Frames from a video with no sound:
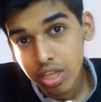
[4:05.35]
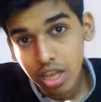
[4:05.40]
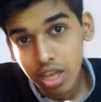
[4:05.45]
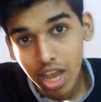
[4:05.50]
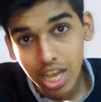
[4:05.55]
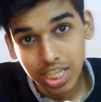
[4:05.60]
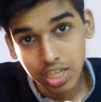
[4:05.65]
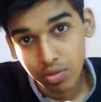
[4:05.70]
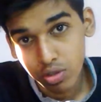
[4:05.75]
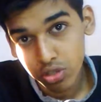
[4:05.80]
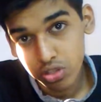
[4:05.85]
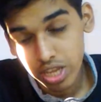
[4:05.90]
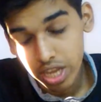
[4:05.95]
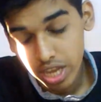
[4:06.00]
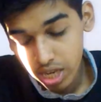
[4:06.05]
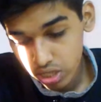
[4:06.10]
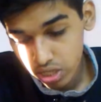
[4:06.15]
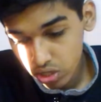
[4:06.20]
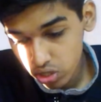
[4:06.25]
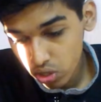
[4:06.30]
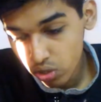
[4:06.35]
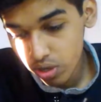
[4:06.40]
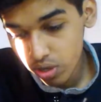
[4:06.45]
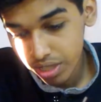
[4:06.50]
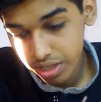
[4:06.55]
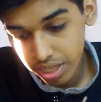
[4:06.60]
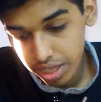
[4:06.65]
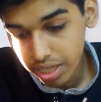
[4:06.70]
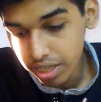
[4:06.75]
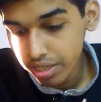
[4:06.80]
As I was saying, so
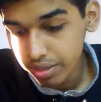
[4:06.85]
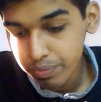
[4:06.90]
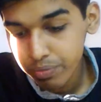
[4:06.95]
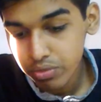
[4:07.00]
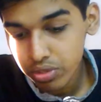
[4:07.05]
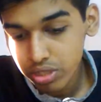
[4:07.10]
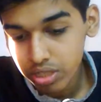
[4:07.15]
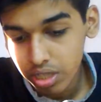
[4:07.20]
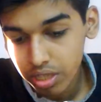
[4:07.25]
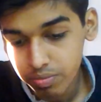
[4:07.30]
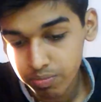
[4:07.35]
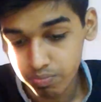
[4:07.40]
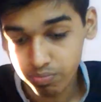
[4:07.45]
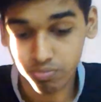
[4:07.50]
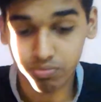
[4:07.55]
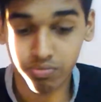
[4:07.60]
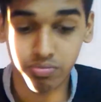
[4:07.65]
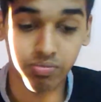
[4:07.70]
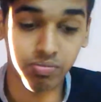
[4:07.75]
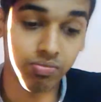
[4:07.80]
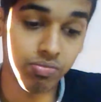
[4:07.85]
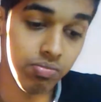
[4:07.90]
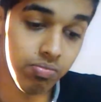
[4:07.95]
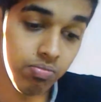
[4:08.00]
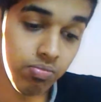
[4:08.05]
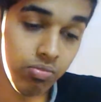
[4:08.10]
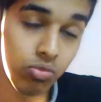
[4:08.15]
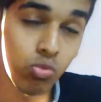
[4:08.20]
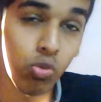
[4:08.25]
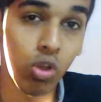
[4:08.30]
I think
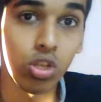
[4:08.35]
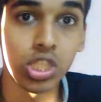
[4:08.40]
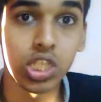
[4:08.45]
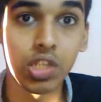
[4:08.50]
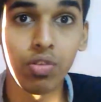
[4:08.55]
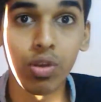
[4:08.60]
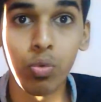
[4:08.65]
Swansea